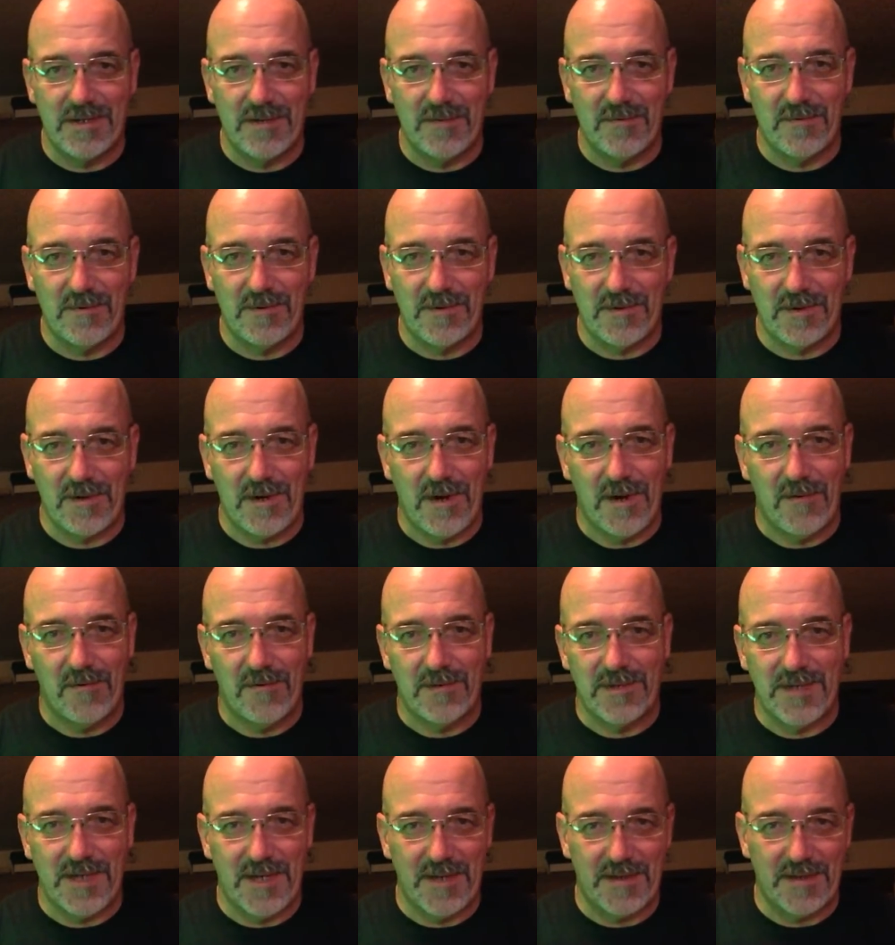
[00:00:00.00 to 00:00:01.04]
it with a
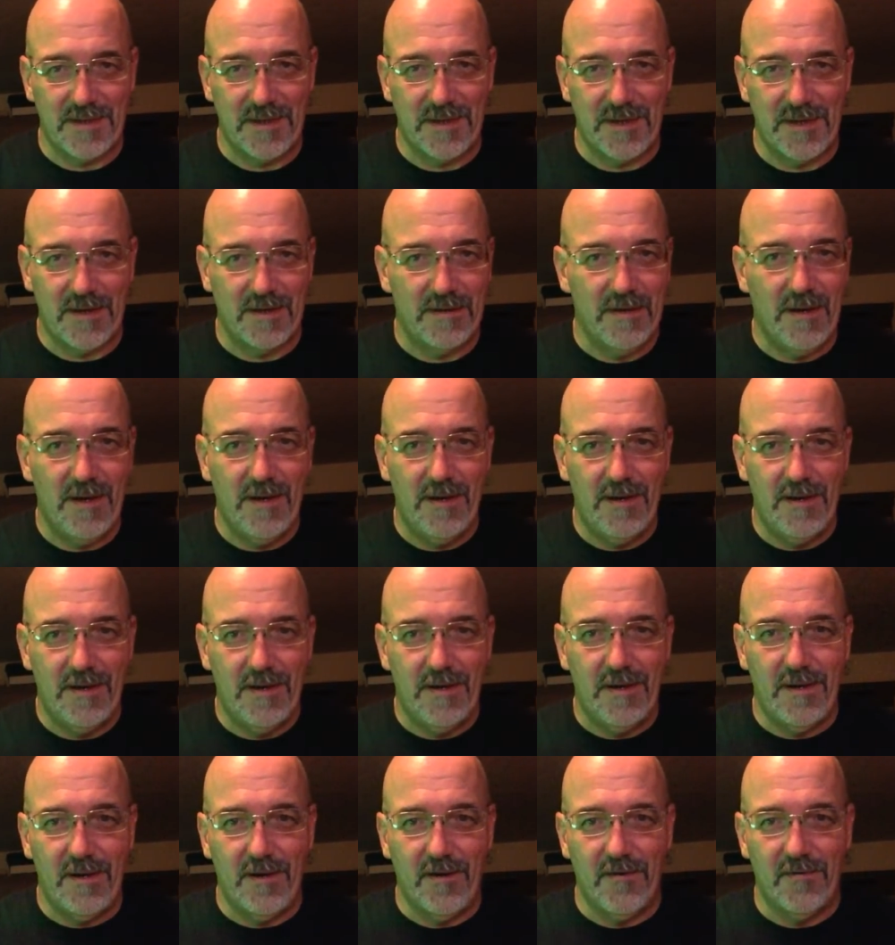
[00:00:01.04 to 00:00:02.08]
CoverTech that
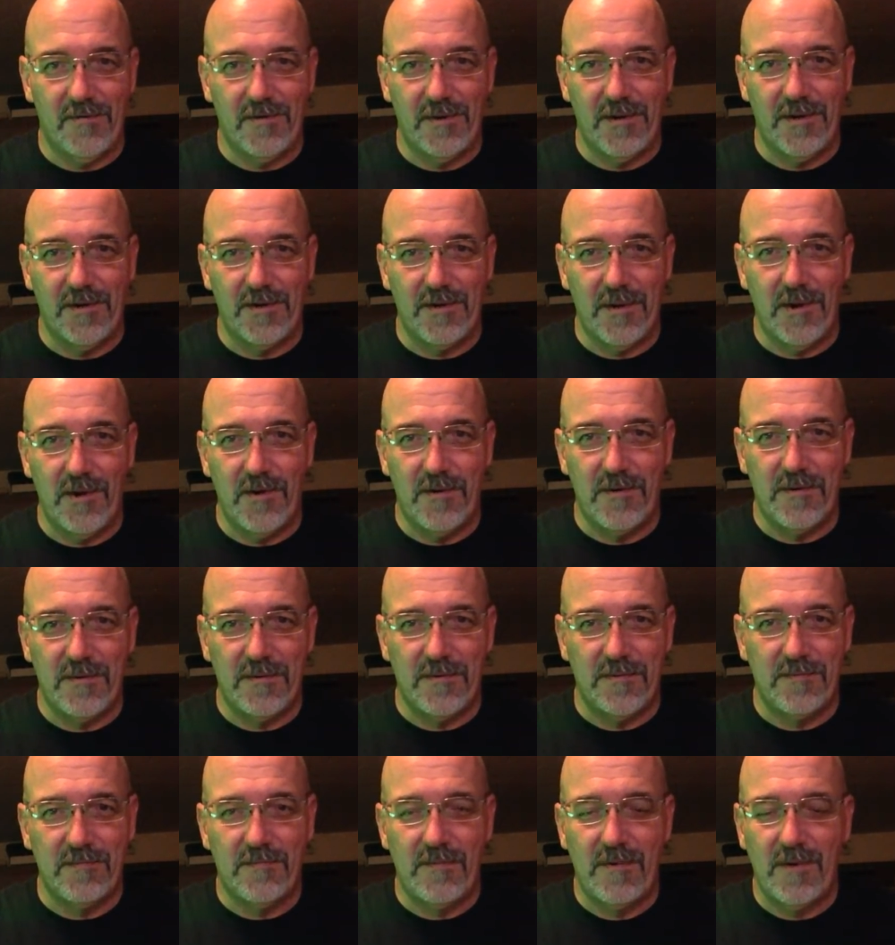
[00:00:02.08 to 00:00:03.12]
of
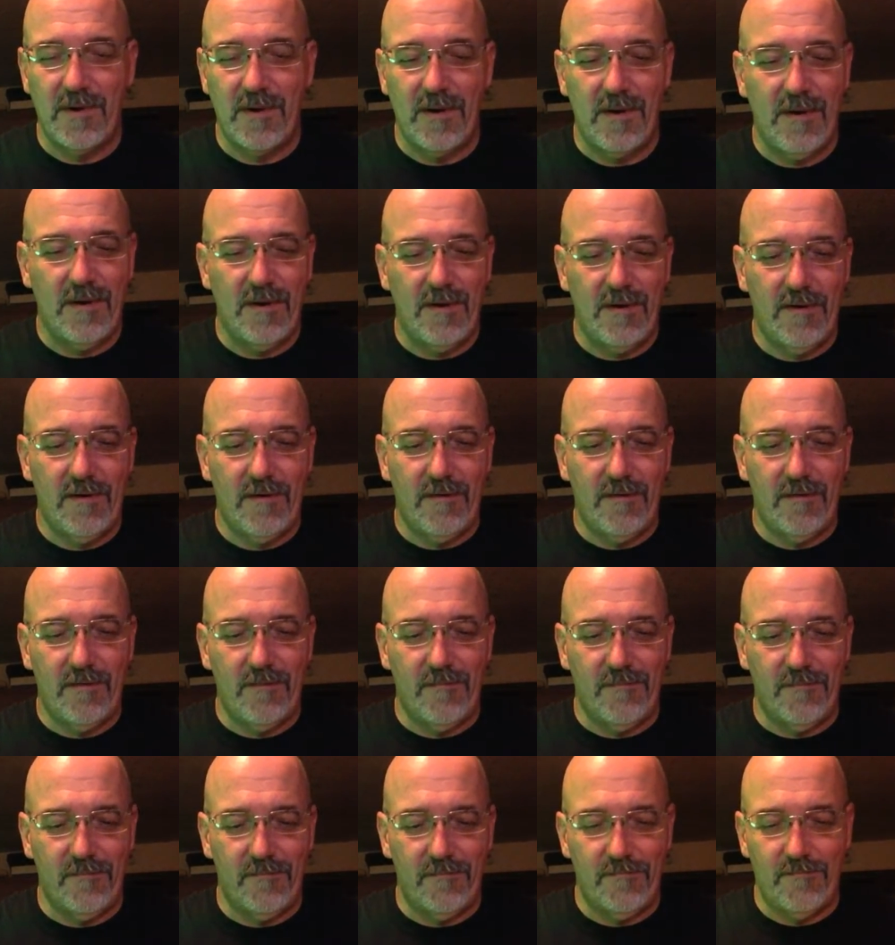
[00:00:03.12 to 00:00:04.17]
unknown
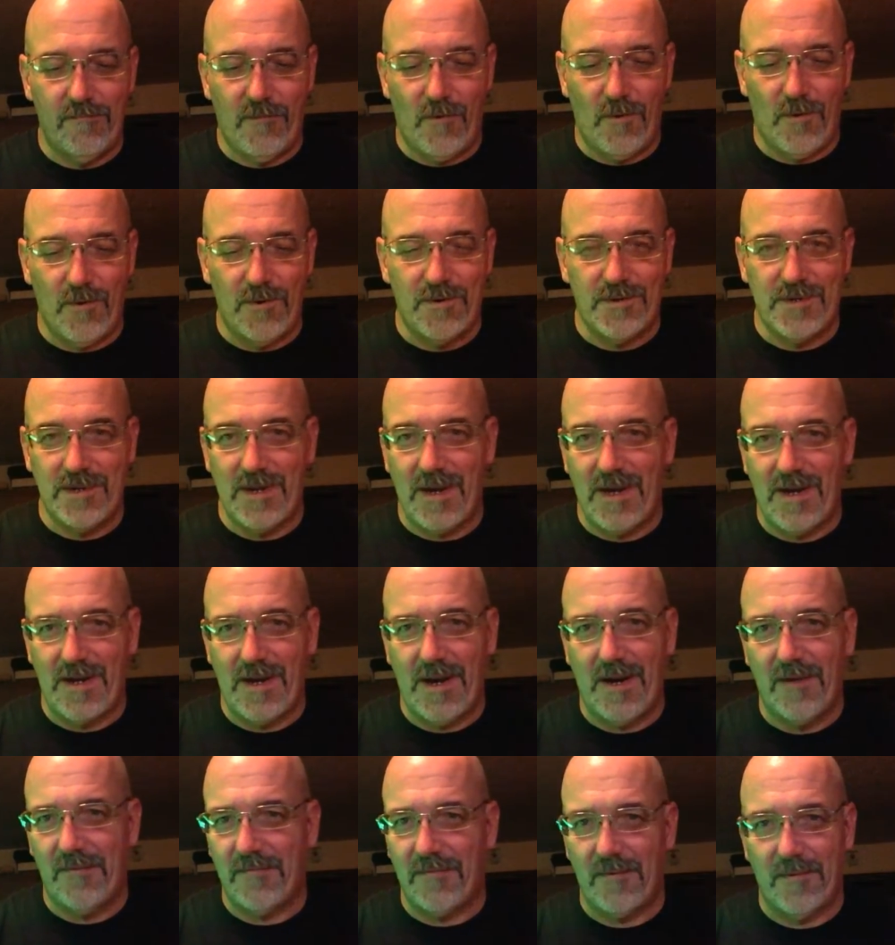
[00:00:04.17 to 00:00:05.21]
origin I
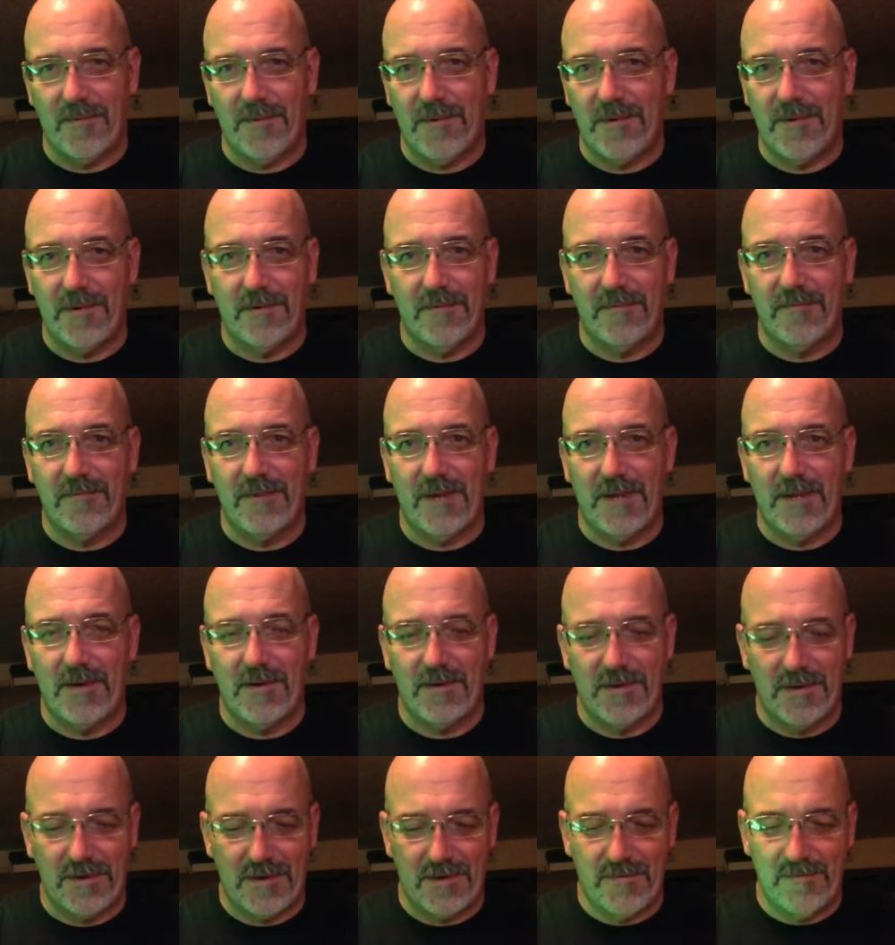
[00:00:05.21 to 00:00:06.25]
got from a fellow
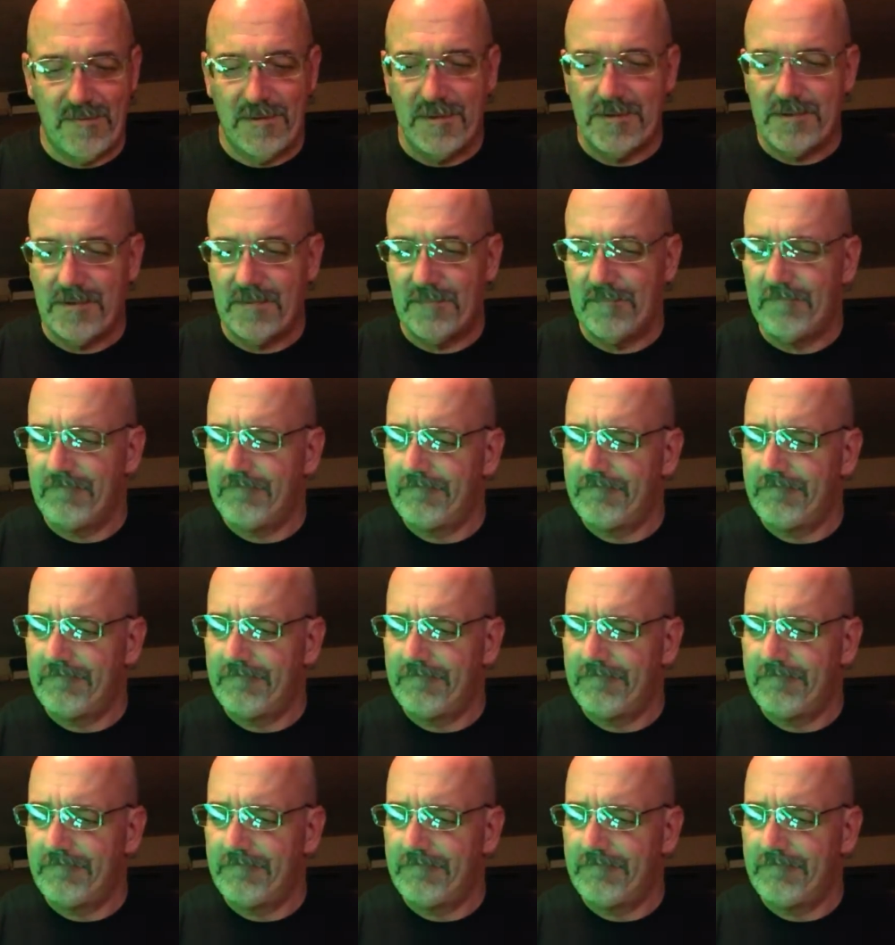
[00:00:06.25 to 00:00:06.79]
at a convention.